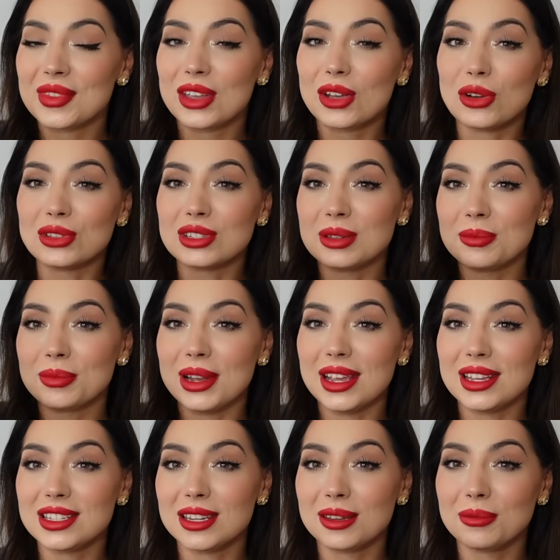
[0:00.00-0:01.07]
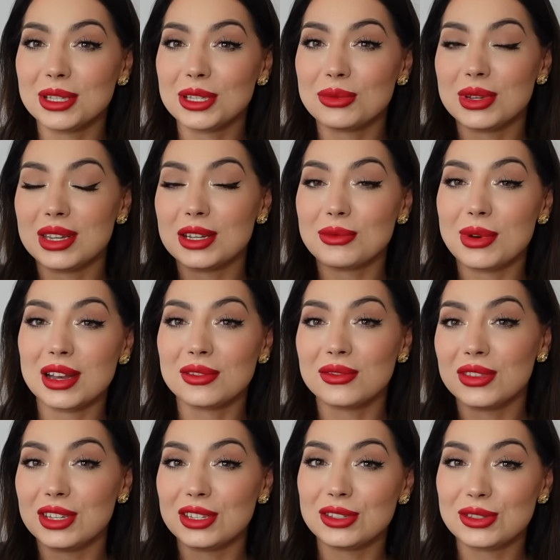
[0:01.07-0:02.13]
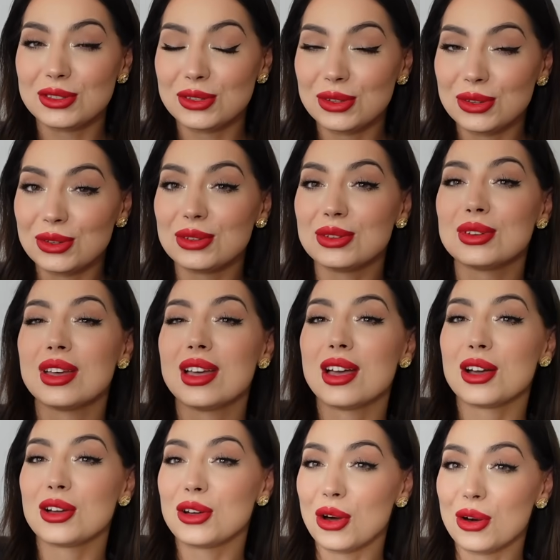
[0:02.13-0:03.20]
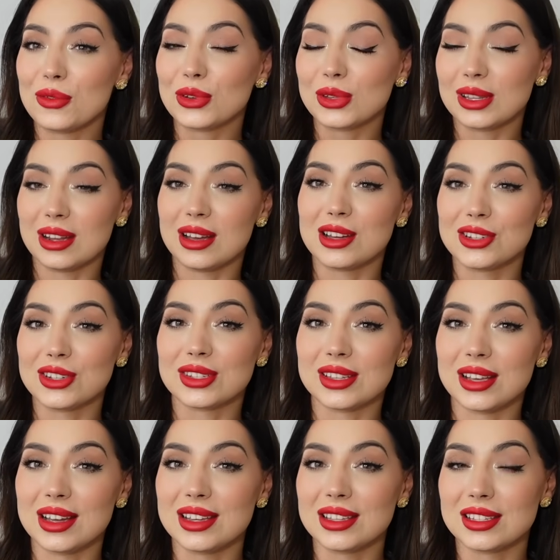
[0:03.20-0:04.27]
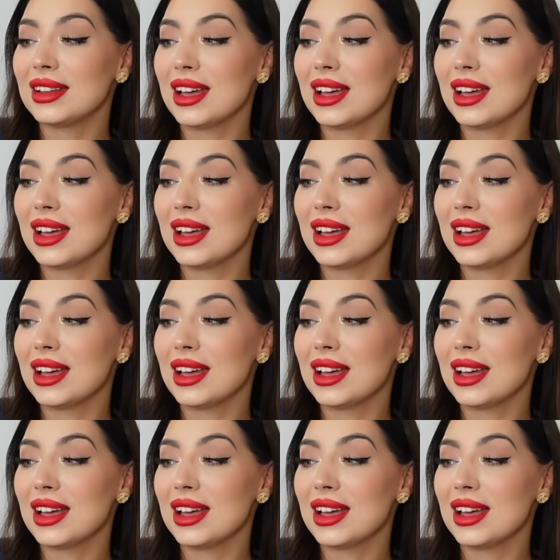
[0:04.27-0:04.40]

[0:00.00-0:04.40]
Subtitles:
contemplating between one of these two, go for the larger size.